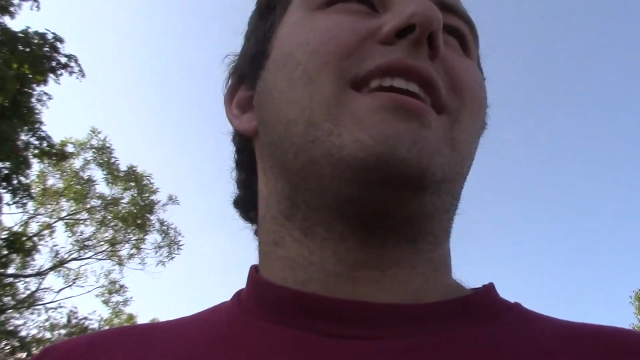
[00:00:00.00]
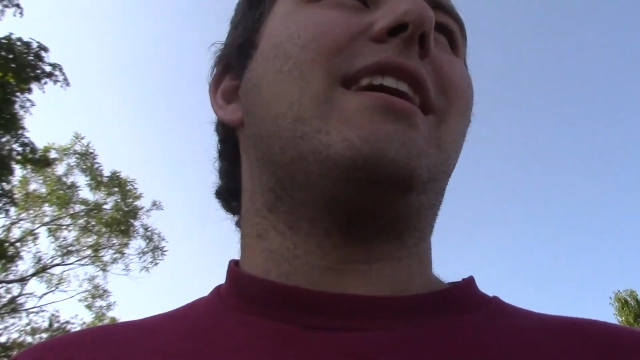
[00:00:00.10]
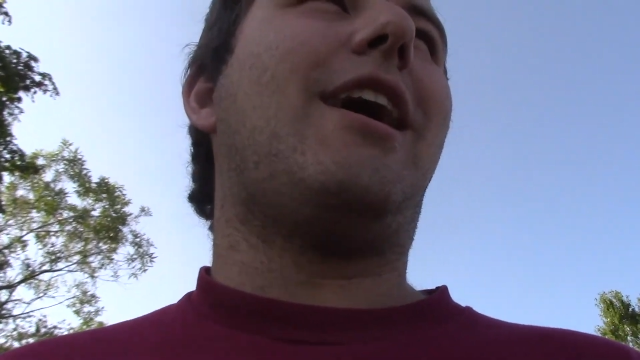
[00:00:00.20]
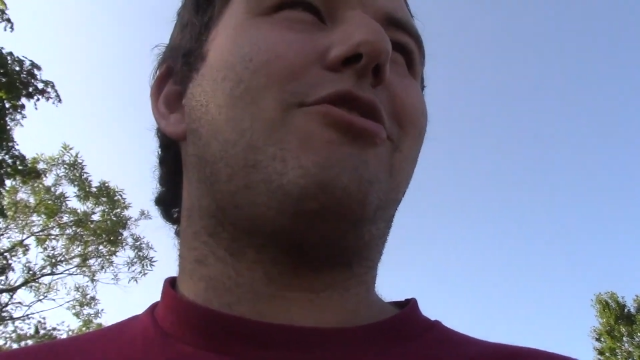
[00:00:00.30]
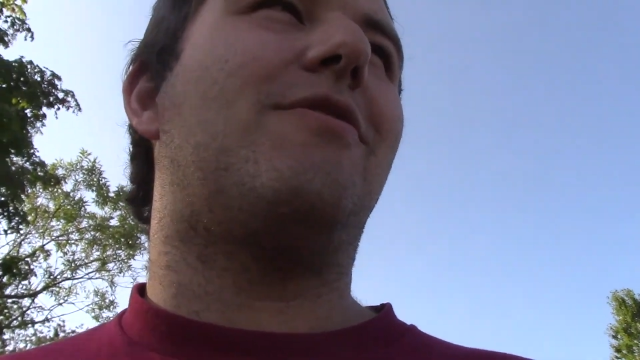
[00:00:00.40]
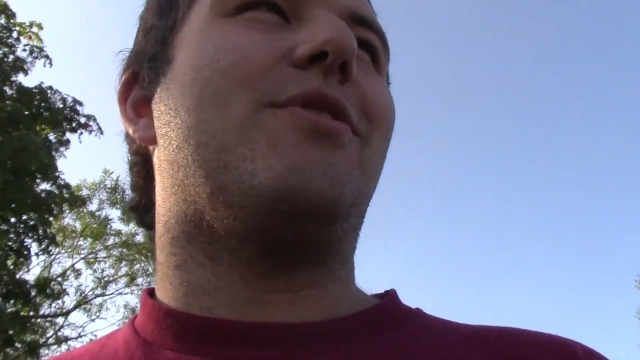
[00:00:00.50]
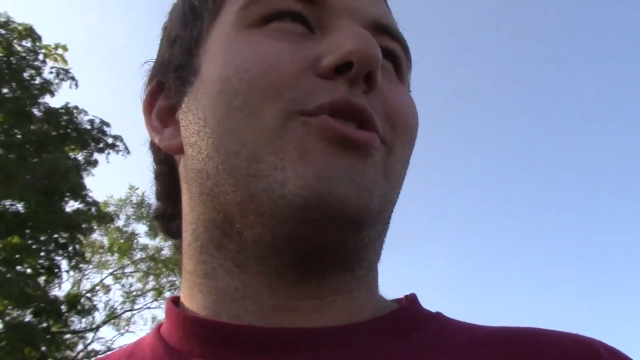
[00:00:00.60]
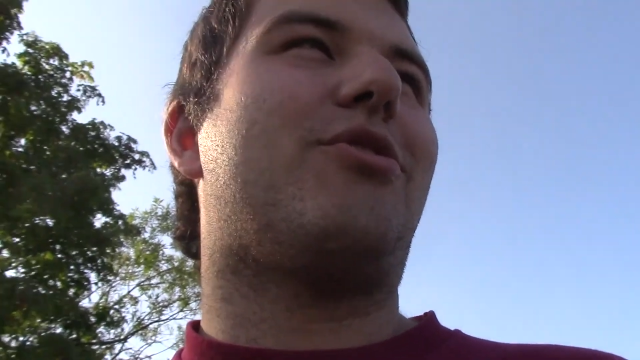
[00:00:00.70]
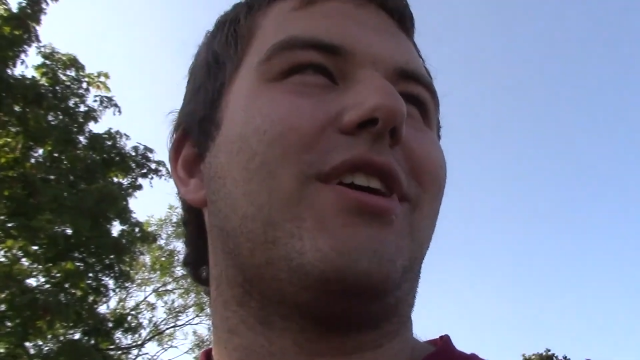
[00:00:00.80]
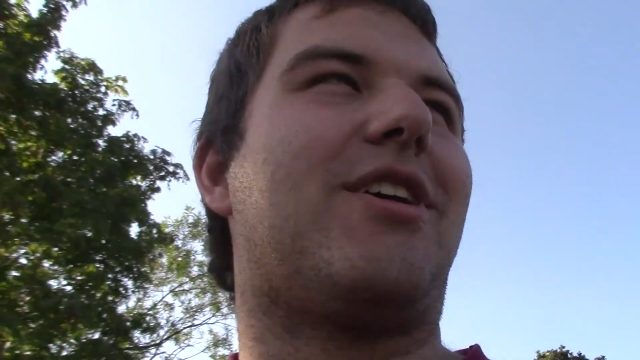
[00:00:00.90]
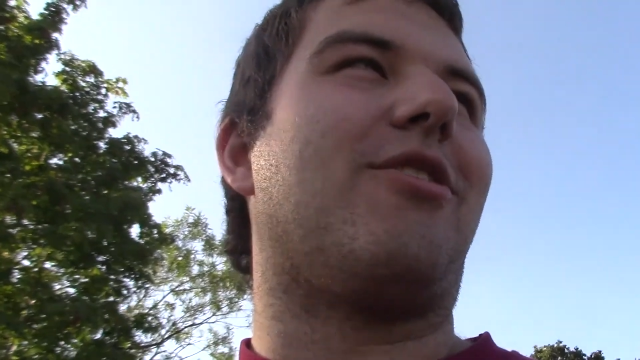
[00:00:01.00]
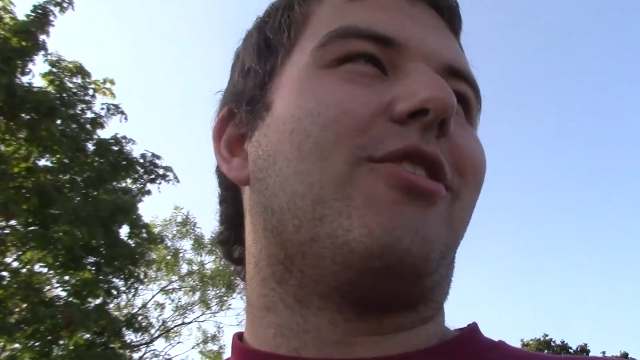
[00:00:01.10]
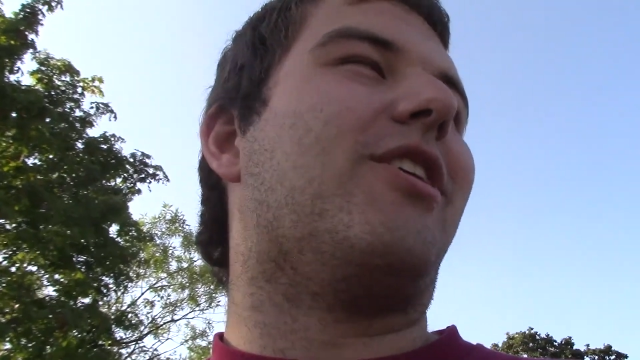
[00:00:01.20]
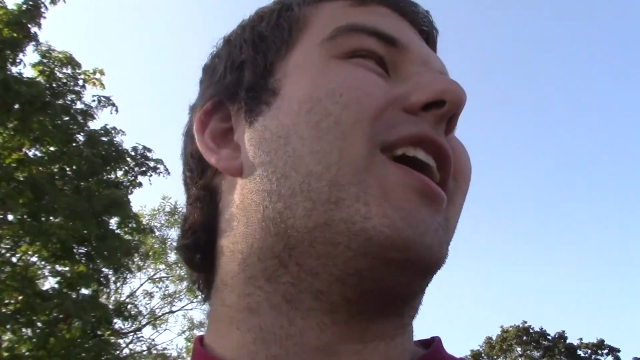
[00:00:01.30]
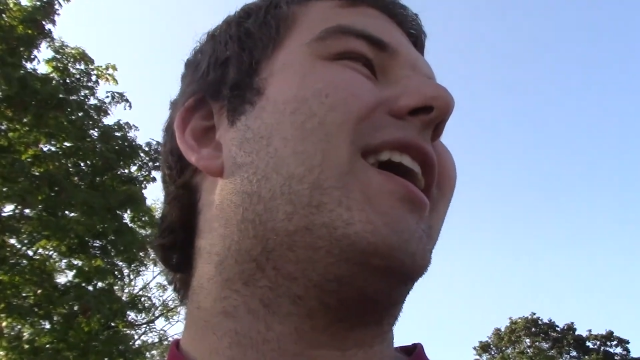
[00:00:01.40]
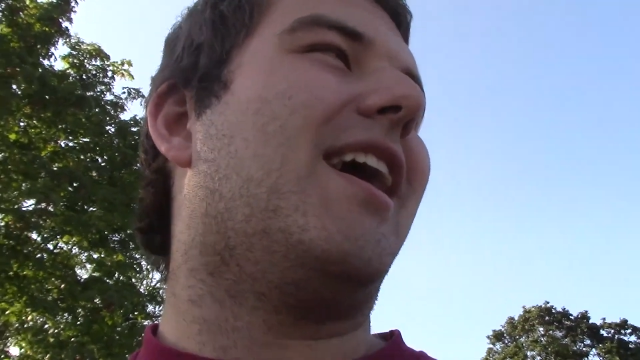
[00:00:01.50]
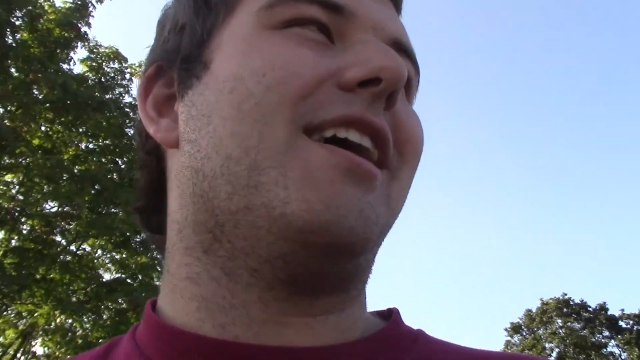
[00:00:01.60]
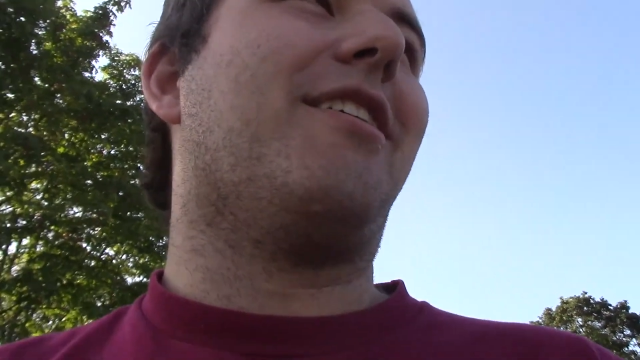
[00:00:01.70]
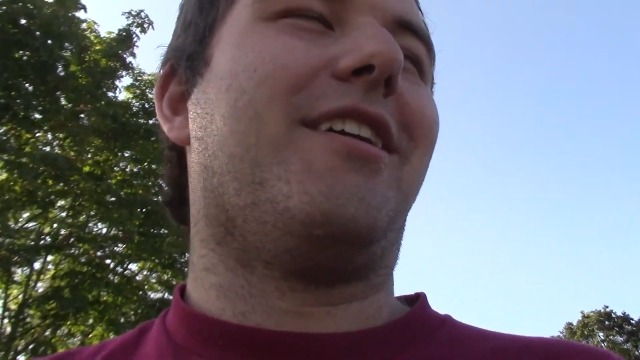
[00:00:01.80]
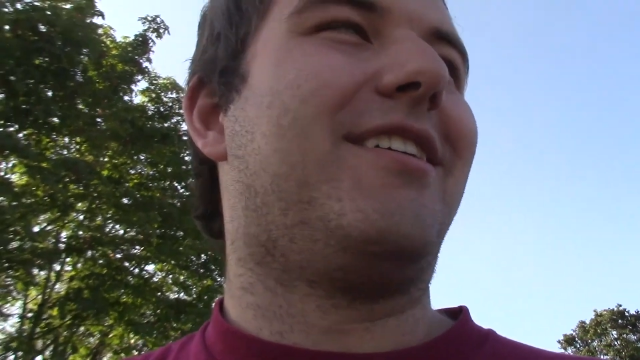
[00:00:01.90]
it actually feels like you're a lot
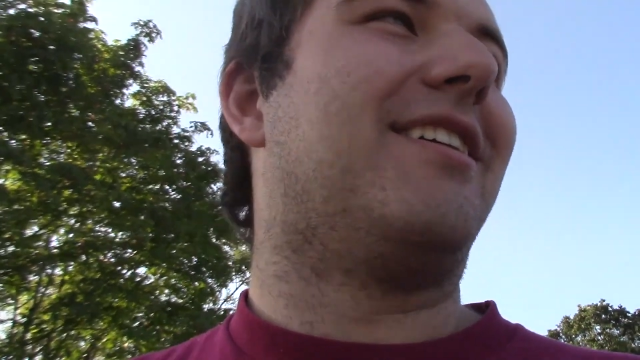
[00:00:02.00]
higher